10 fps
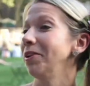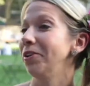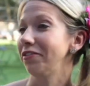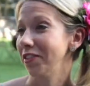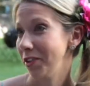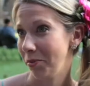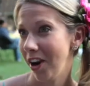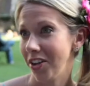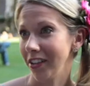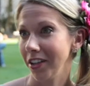goal for this
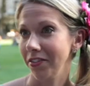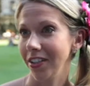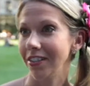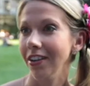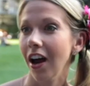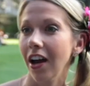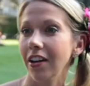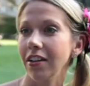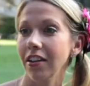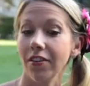project? If it's
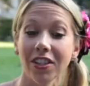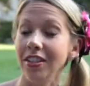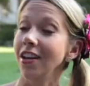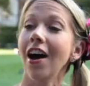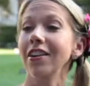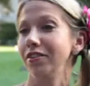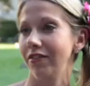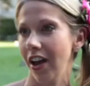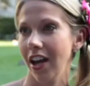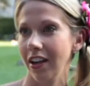not to
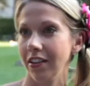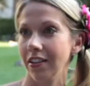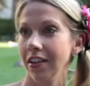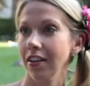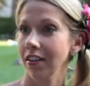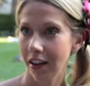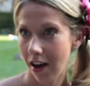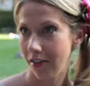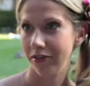find love,